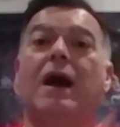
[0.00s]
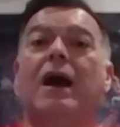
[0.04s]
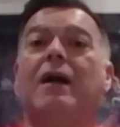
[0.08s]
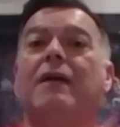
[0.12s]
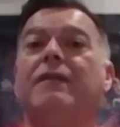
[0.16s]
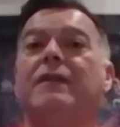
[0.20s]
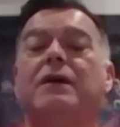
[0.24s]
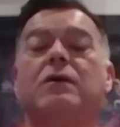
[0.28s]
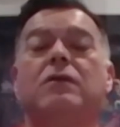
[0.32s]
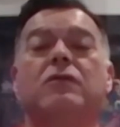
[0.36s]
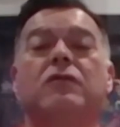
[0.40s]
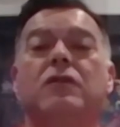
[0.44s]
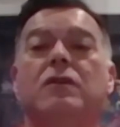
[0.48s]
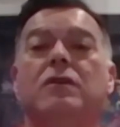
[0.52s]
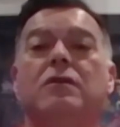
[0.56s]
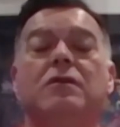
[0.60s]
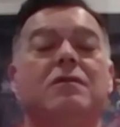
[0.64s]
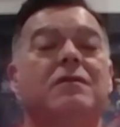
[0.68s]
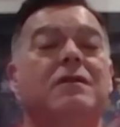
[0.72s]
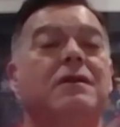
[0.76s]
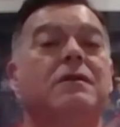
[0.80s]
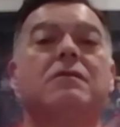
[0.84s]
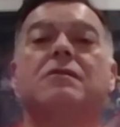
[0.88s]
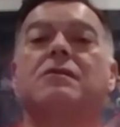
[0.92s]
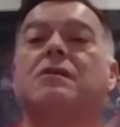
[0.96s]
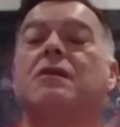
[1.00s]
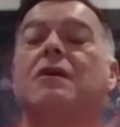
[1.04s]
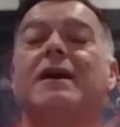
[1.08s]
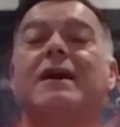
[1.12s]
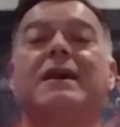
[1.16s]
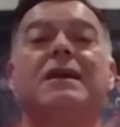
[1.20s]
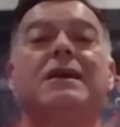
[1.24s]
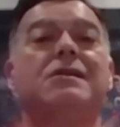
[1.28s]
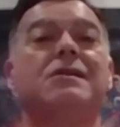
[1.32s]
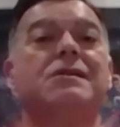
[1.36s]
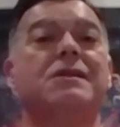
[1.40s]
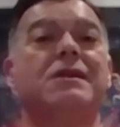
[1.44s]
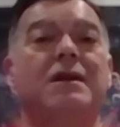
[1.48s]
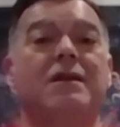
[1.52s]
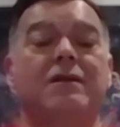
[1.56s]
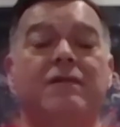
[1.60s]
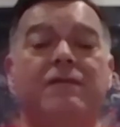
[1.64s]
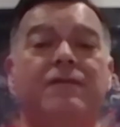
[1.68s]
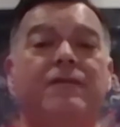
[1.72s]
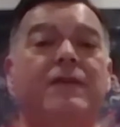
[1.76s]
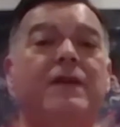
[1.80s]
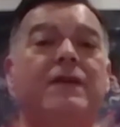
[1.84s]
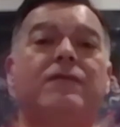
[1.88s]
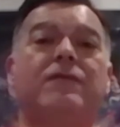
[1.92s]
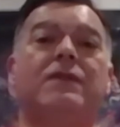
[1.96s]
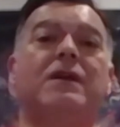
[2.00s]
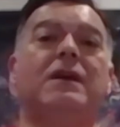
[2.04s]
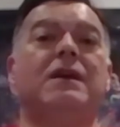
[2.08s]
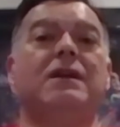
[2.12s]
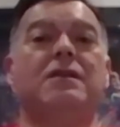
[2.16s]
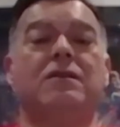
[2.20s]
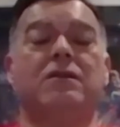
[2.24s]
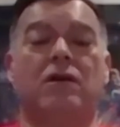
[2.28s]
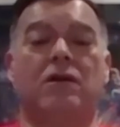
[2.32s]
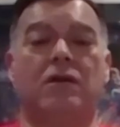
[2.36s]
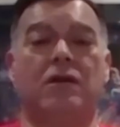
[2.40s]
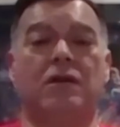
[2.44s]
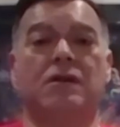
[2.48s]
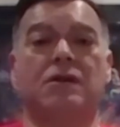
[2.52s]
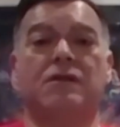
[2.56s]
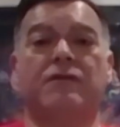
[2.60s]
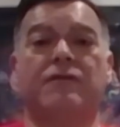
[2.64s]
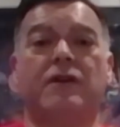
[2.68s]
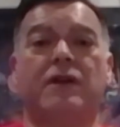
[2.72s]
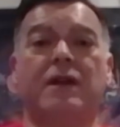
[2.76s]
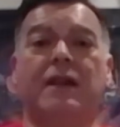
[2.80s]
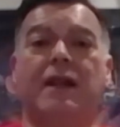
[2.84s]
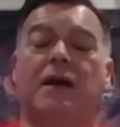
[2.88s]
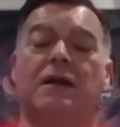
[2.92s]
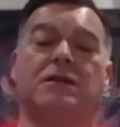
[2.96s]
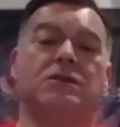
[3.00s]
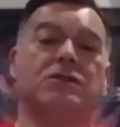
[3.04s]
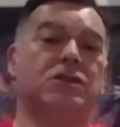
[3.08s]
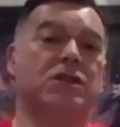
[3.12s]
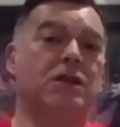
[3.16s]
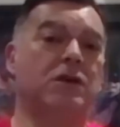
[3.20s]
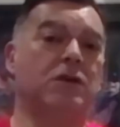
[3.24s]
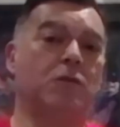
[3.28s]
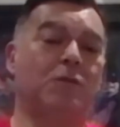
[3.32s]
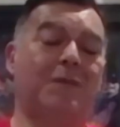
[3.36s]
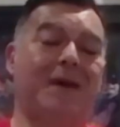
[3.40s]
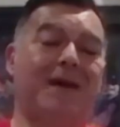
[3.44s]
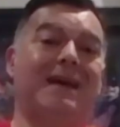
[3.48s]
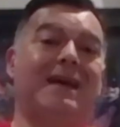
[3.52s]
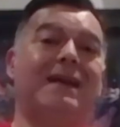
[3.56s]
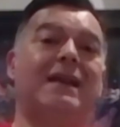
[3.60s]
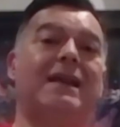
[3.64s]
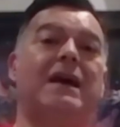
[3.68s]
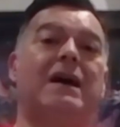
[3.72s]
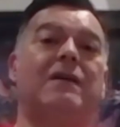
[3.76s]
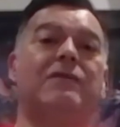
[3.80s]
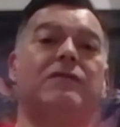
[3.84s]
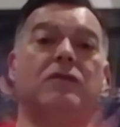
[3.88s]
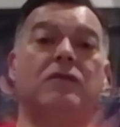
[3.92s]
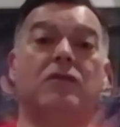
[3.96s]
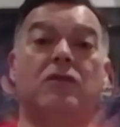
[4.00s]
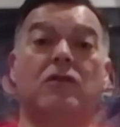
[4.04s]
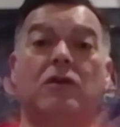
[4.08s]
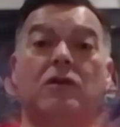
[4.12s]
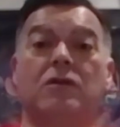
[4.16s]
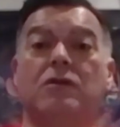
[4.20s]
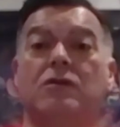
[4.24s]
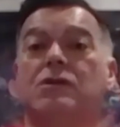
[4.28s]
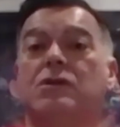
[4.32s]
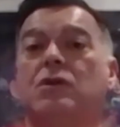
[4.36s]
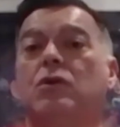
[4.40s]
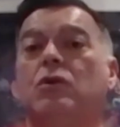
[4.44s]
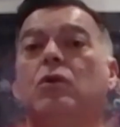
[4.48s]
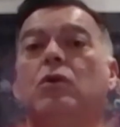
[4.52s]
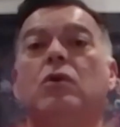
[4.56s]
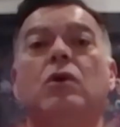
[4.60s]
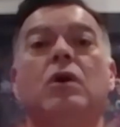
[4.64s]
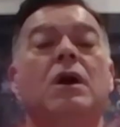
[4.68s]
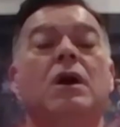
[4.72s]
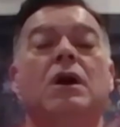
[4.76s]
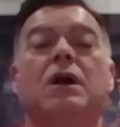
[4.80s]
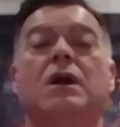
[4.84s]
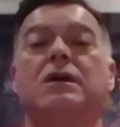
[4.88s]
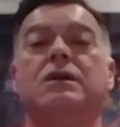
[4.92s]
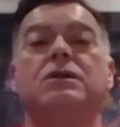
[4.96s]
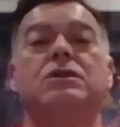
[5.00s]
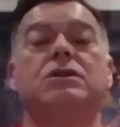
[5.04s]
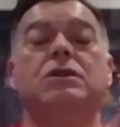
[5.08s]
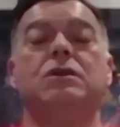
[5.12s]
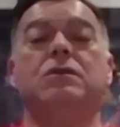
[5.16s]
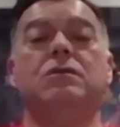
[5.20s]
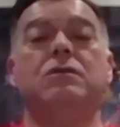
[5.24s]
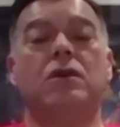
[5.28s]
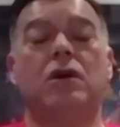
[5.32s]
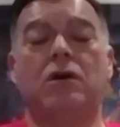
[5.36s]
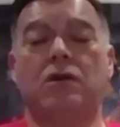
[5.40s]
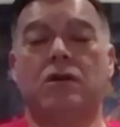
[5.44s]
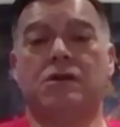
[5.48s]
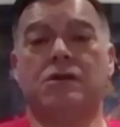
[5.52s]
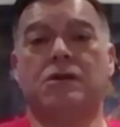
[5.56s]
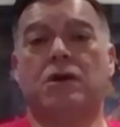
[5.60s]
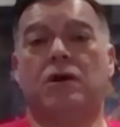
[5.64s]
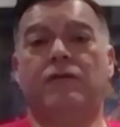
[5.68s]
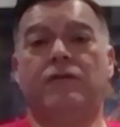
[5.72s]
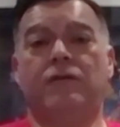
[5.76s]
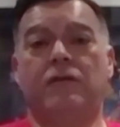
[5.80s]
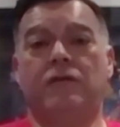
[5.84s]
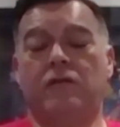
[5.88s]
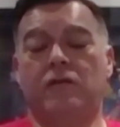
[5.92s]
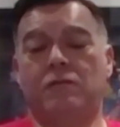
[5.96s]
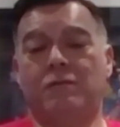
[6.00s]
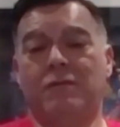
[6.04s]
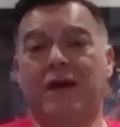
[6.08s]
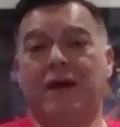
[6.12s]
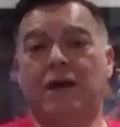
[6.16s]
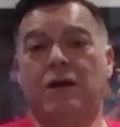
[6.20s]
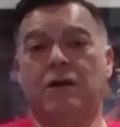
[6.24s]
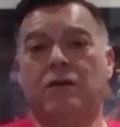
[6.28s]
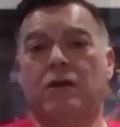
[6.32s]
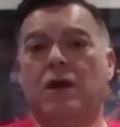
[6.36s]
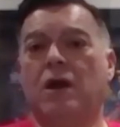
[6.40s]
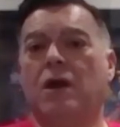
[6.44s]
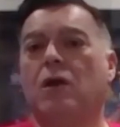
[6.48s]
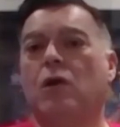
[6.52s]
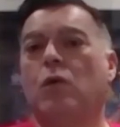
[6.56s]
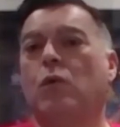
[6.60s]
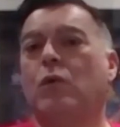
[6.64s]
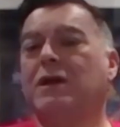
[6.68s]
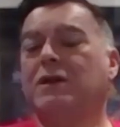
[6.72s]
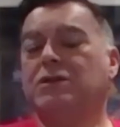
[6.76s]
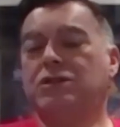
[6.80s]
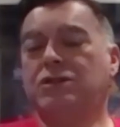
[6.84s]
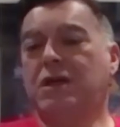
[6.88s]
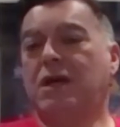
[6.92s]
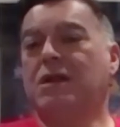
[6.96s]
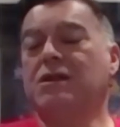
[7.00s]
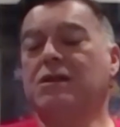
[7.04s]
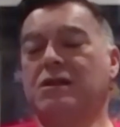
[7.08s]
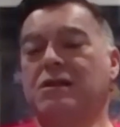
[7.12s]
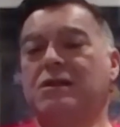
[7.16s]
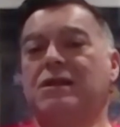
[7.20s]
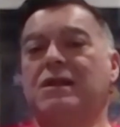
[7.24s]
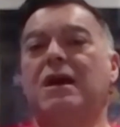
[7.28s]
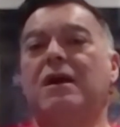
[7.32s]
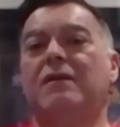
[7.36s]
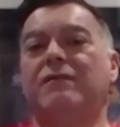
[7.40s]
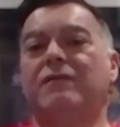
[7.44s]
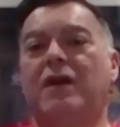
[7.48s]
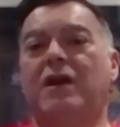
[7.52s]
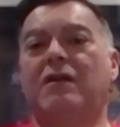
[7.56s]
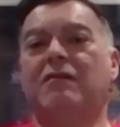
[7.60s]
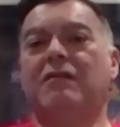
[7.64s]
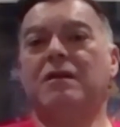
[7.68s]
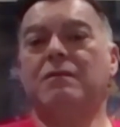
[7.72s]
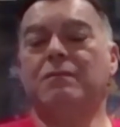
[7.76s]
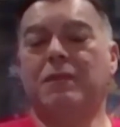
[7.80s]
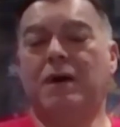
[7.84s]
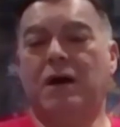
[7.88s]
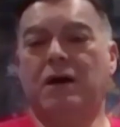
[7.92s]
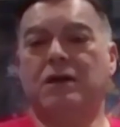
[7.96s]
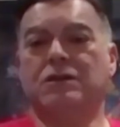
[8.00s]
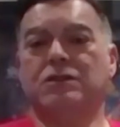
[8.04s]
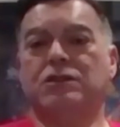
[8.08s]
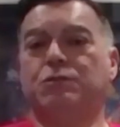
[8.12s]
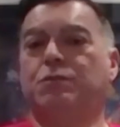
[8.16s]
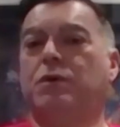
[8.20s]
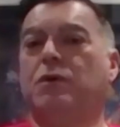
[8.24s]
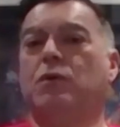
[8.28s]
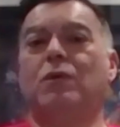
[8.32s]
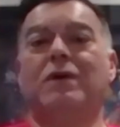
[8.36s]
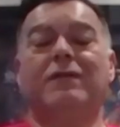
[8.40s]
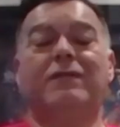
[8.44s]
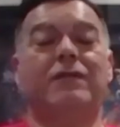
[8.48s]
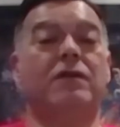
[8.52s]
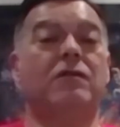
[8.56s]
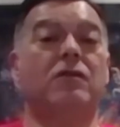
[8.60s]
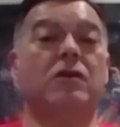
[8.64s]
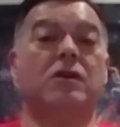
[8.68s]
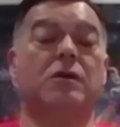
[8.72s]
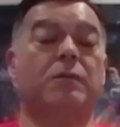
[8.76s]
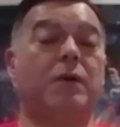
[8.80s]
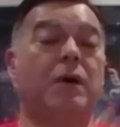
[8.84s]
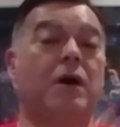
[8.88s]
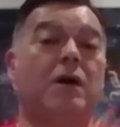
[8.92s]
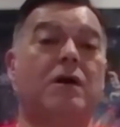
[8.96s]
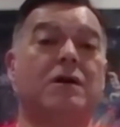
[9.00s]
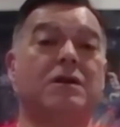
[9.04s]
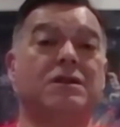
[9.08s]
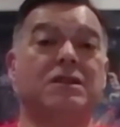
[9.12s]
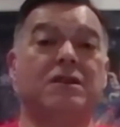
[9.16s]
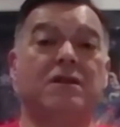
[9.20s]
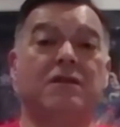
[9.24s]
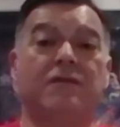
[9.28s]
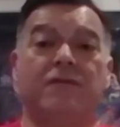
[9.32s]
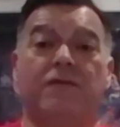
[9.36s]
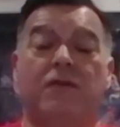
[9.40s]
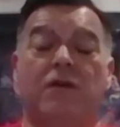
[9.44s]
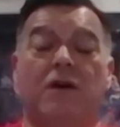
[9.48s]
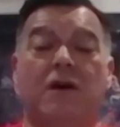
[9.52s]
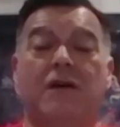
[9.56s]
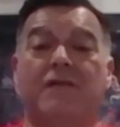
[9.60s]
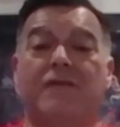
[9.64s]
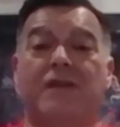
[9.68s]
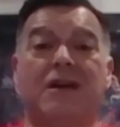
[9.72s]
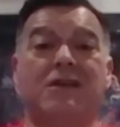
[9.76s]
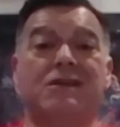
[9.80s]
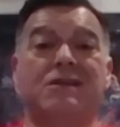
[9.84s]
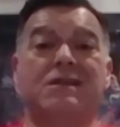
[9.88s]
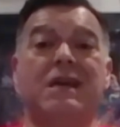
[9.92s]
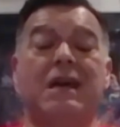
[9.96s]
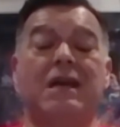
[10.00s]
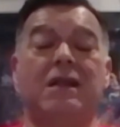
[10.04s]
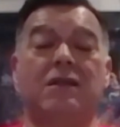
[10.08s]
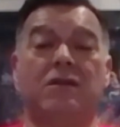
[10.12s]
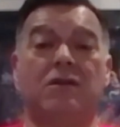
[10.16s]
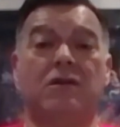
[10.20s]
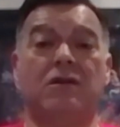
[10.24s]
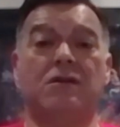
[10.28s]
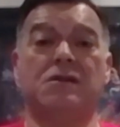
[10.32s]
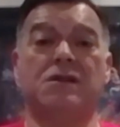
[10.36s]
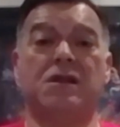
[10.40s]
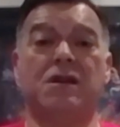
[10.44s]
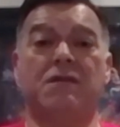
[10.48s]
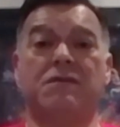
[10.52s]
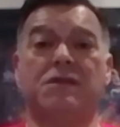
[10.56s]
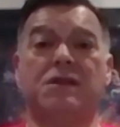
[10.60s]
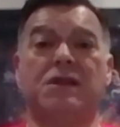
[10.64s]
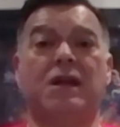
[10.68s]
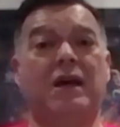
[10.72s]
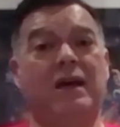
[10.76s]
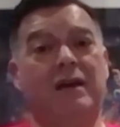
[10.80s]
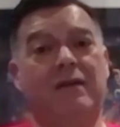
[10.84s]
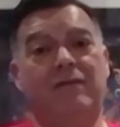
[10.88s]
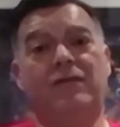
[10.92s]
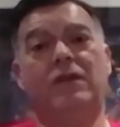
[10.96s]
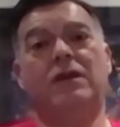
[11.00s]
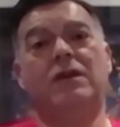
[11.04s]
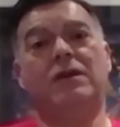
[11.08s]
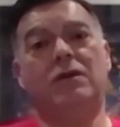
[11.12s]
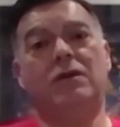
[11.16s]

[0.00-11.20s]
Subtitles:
and they'll do you deals like instead of $15 for lunch, it'll be $11 or $2 off of a meal, which doesn't sound very much, but if you've got a party of 5, that's $10 you've saved that you